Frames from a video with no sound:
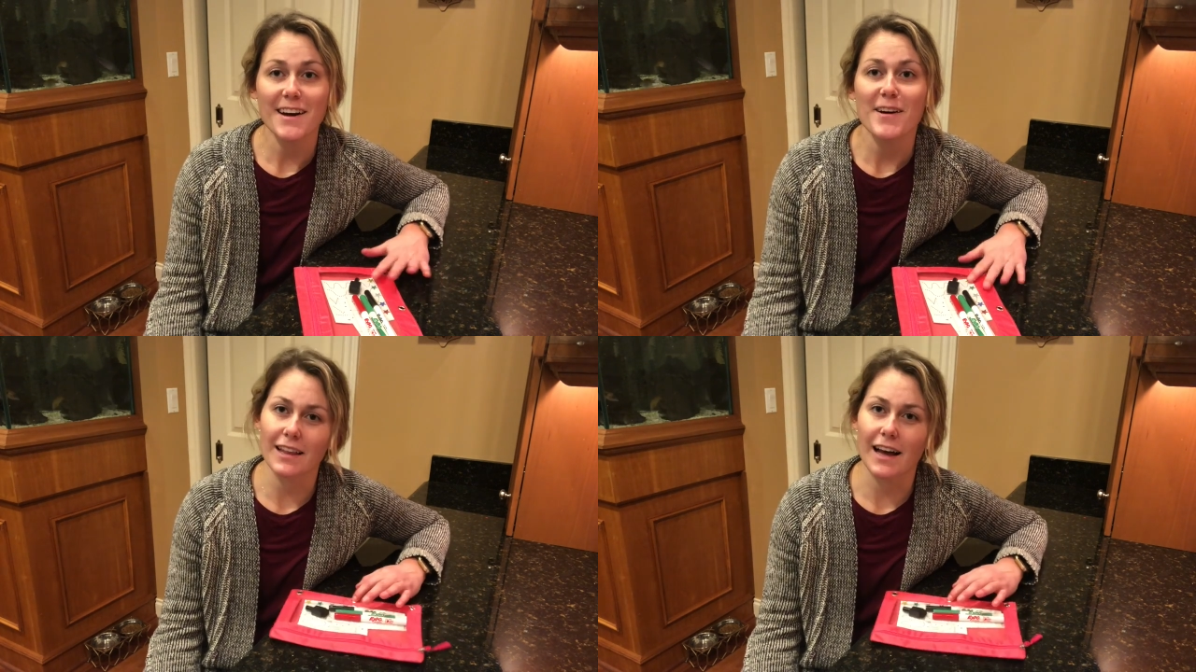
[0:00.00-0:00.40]

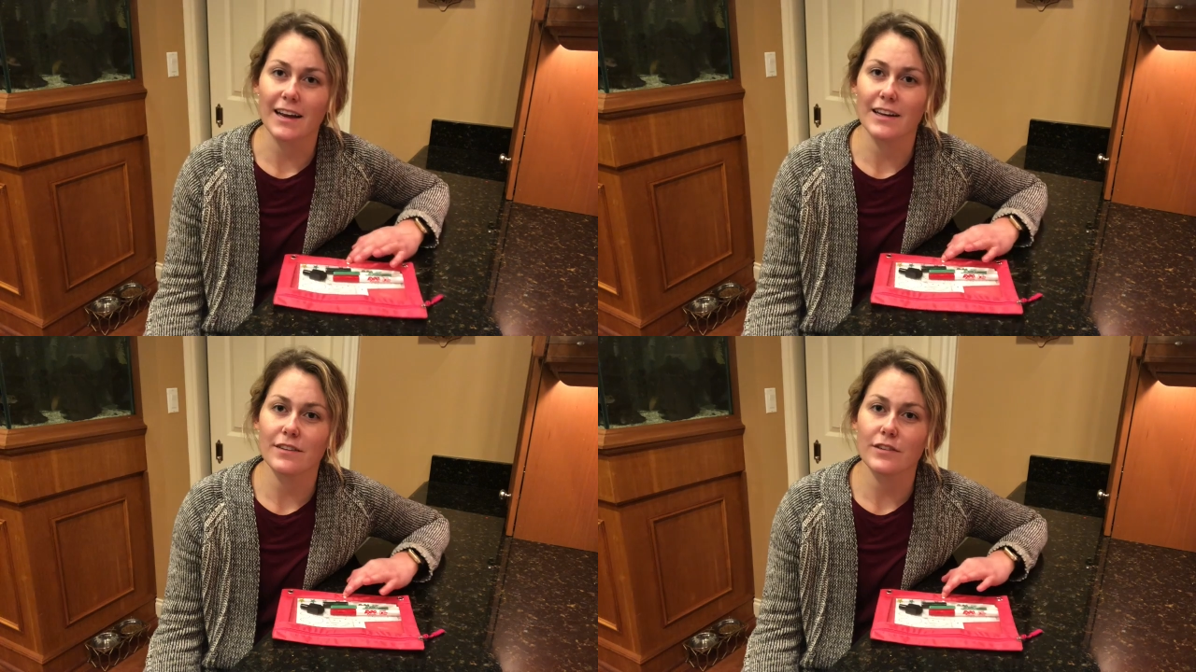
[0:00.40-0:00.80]
A lot
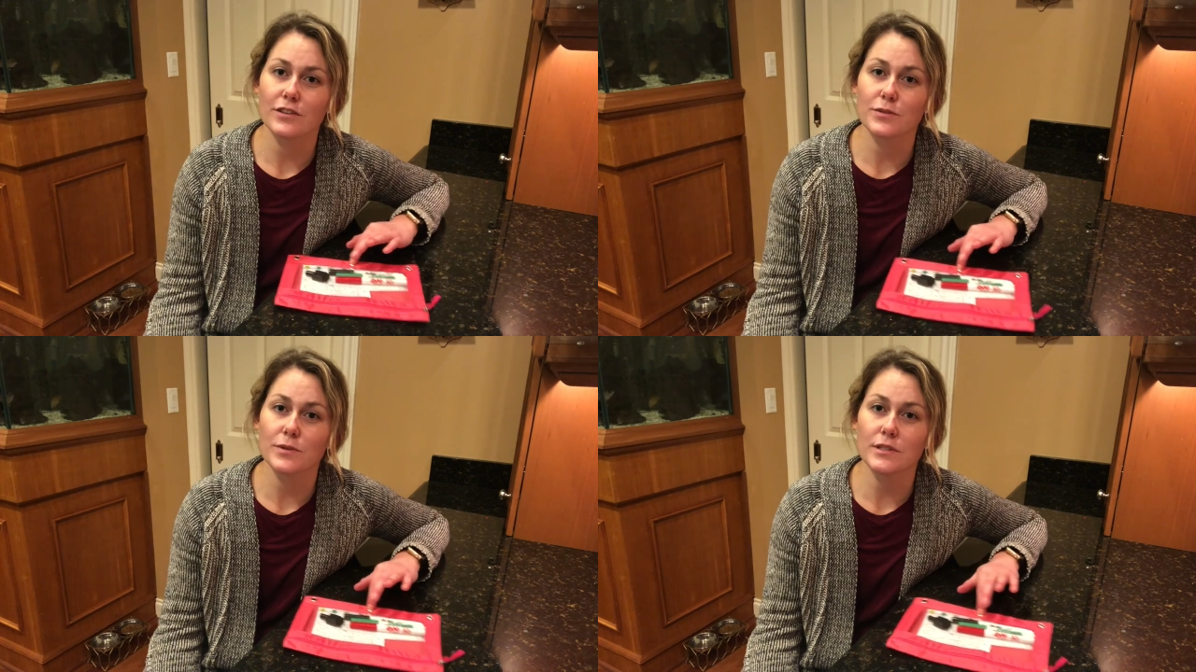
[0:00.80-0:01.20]
of
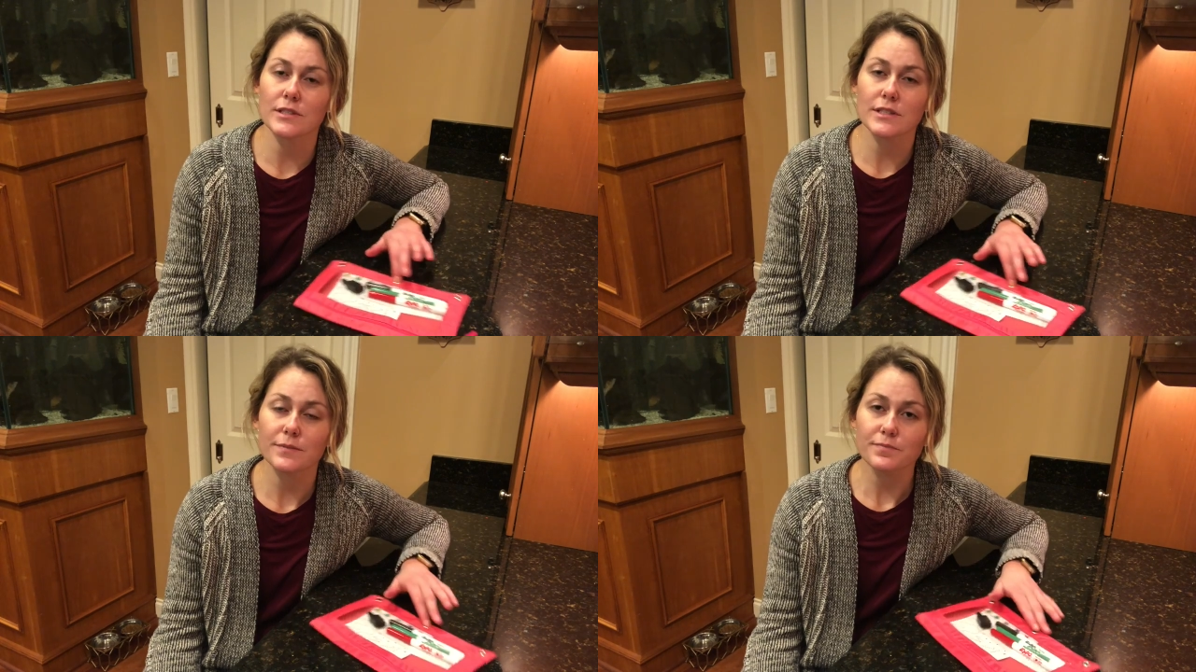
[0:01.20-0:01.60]

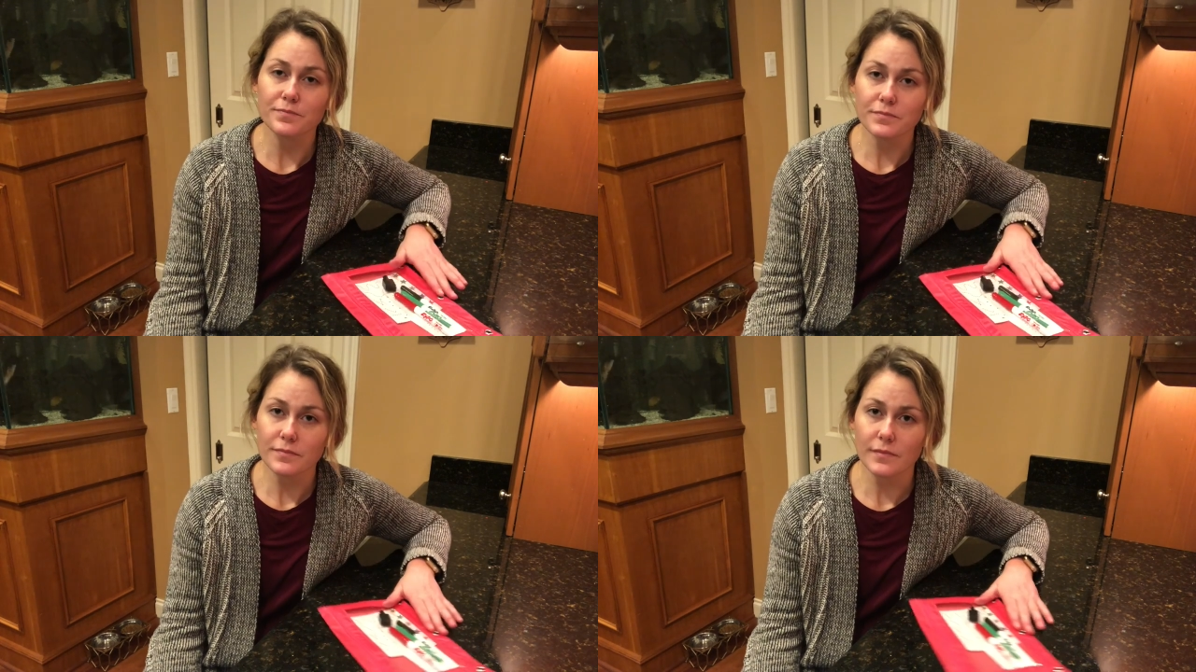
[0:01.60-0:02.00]
individuals
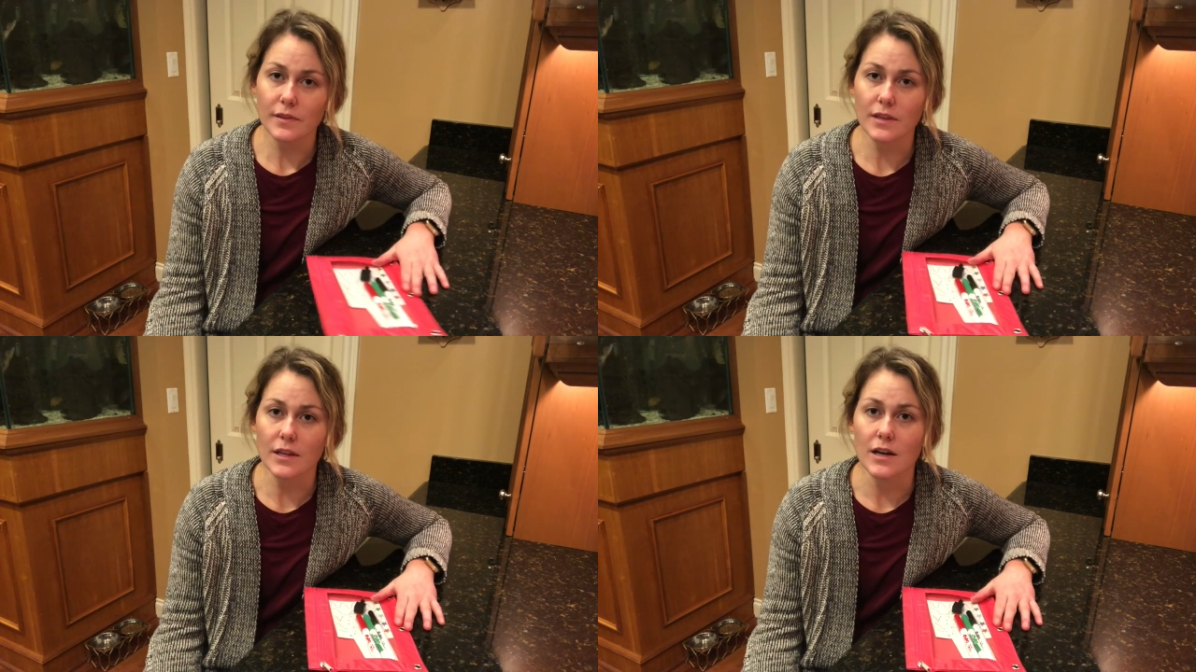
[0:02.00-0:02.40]

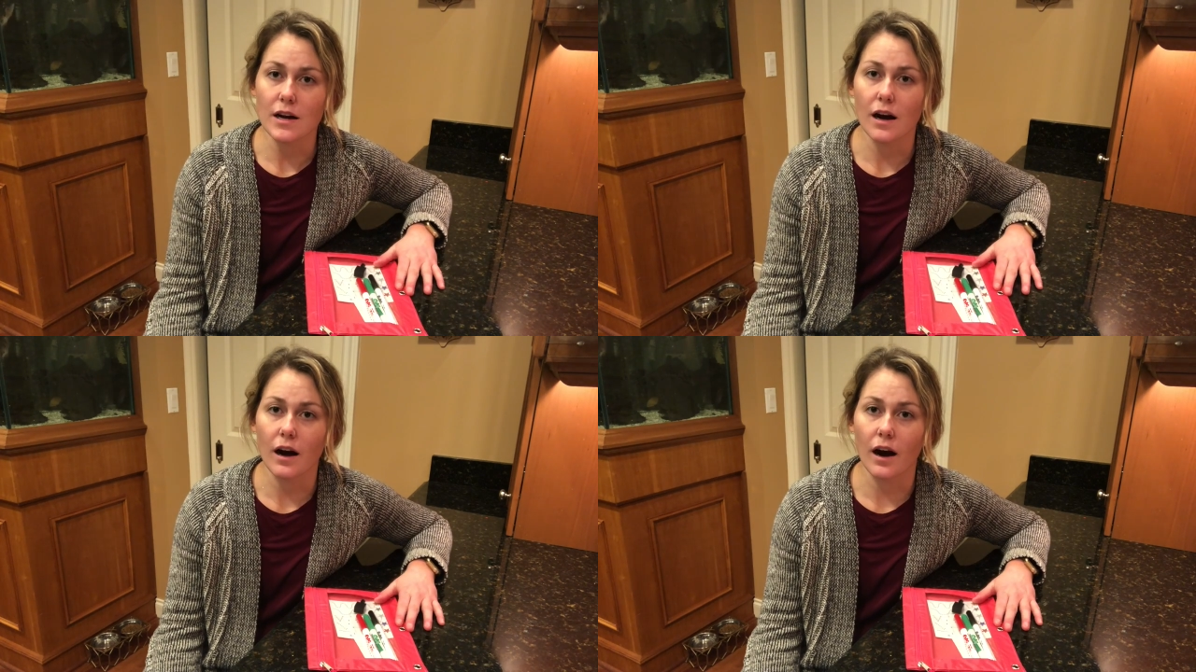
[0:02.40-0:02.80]

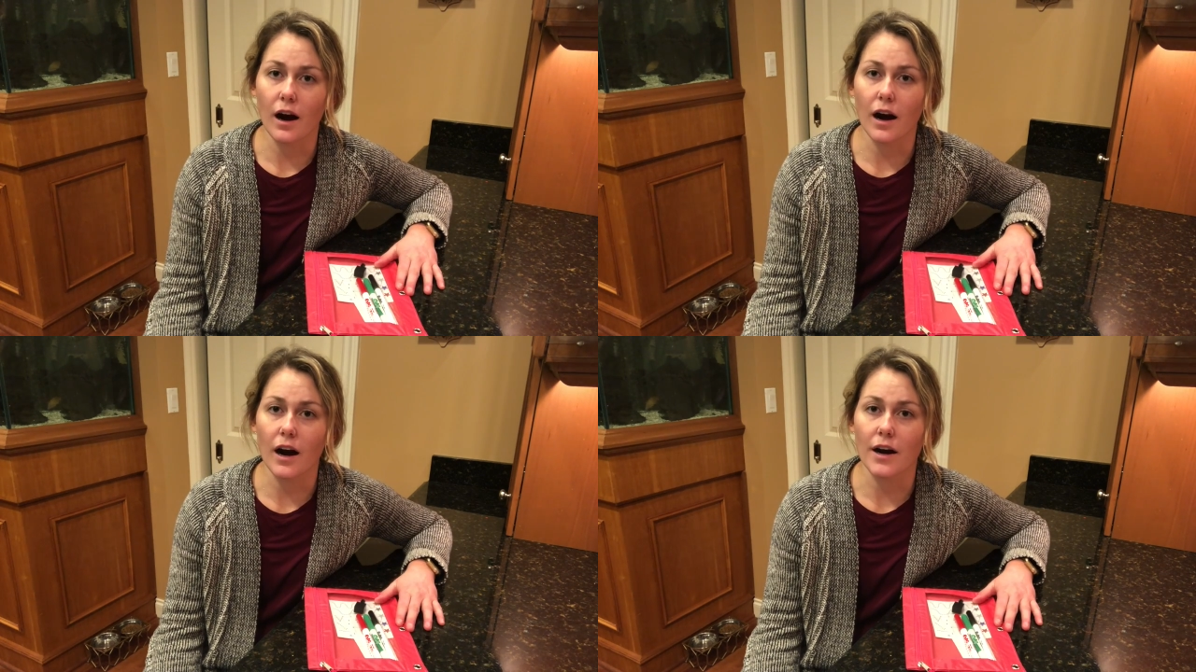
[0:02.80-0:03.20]

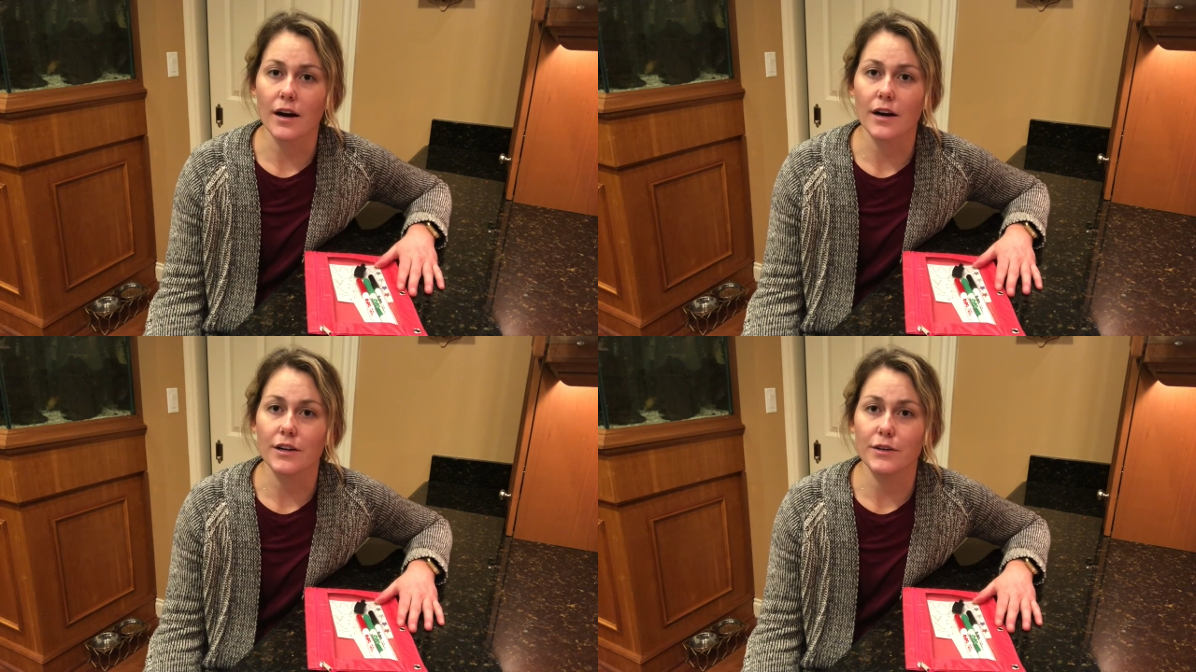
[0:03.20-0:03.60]

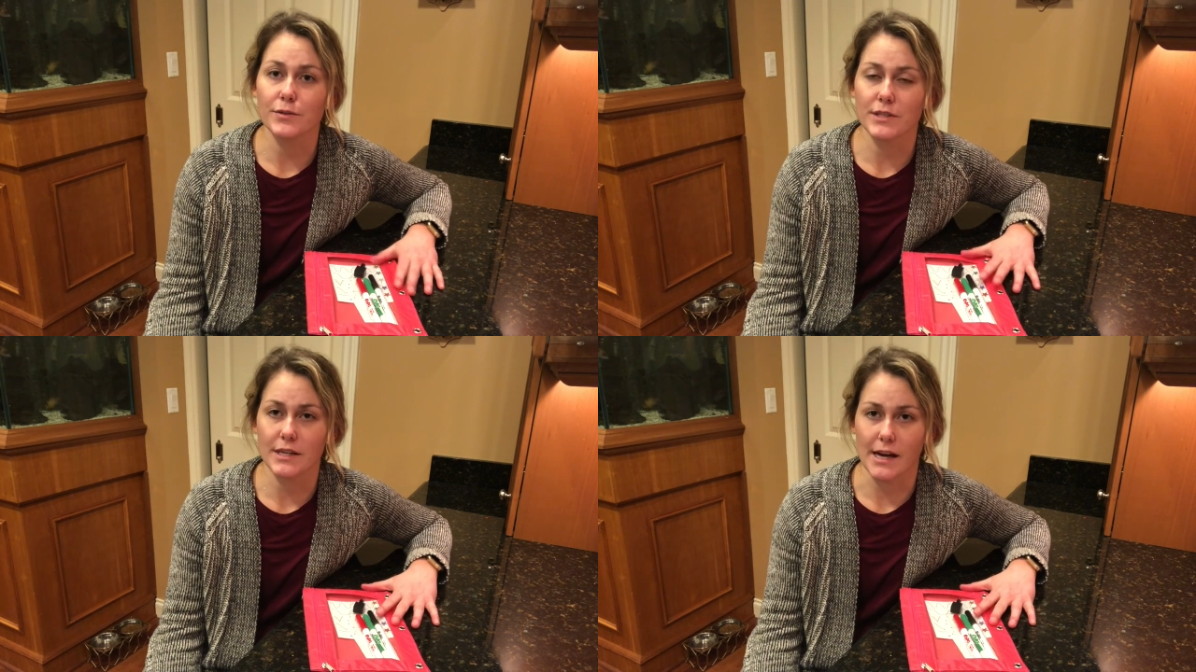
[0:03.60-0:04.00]
are
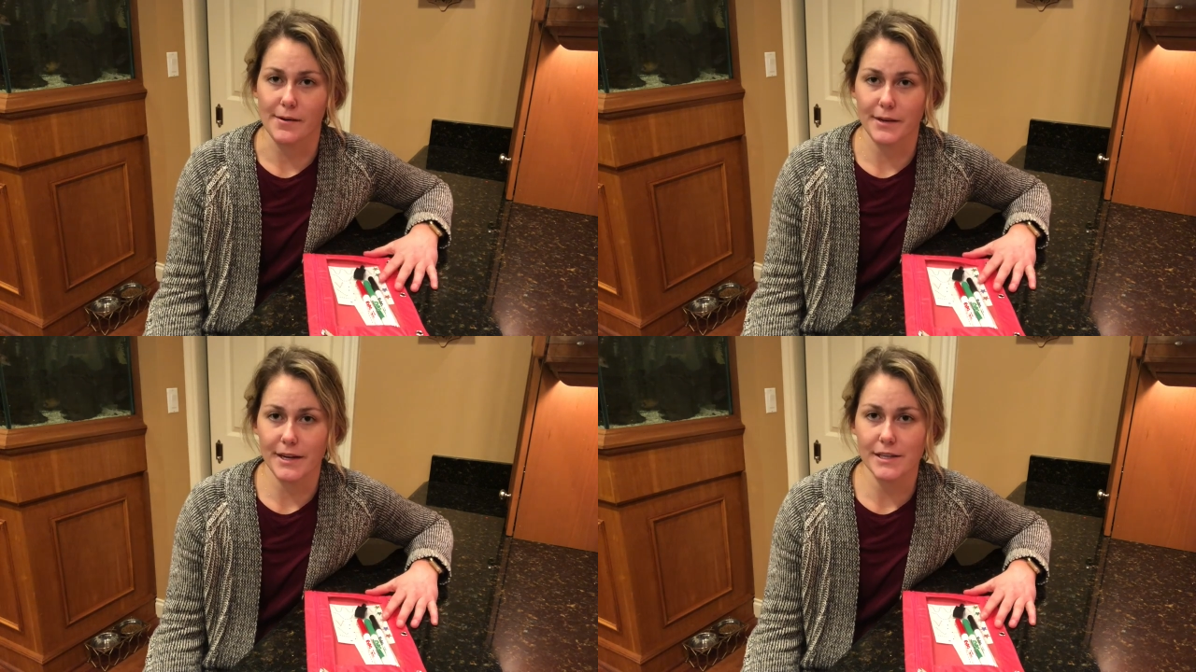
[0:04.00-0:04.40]
using
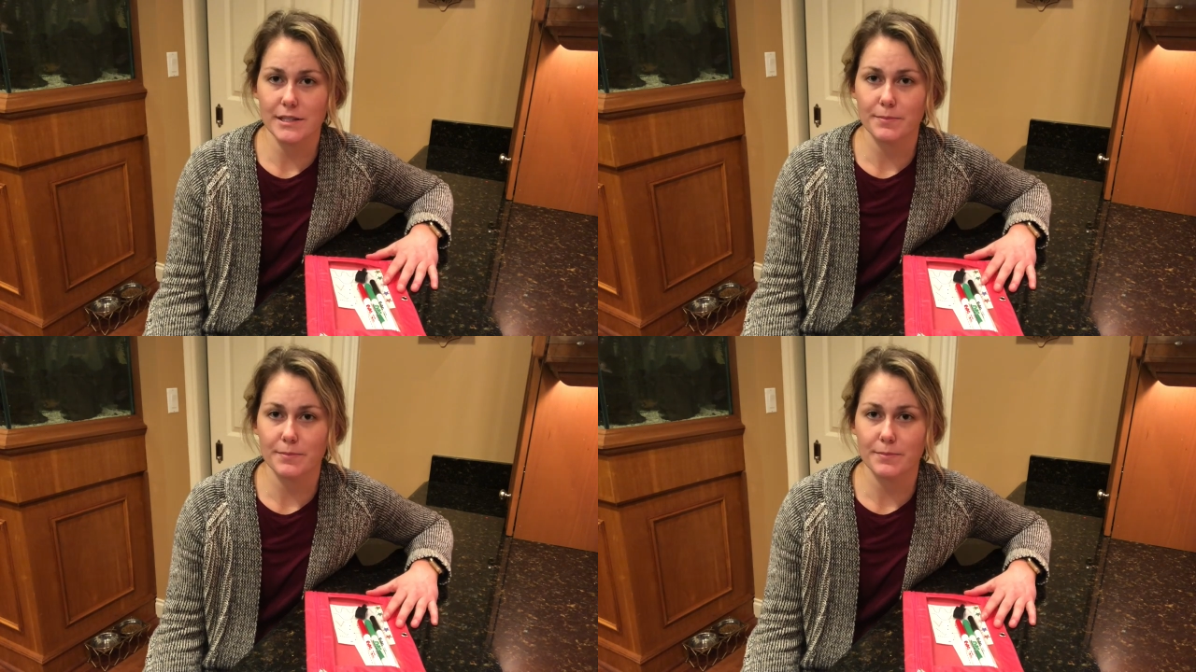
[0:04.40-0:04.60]
nowadays,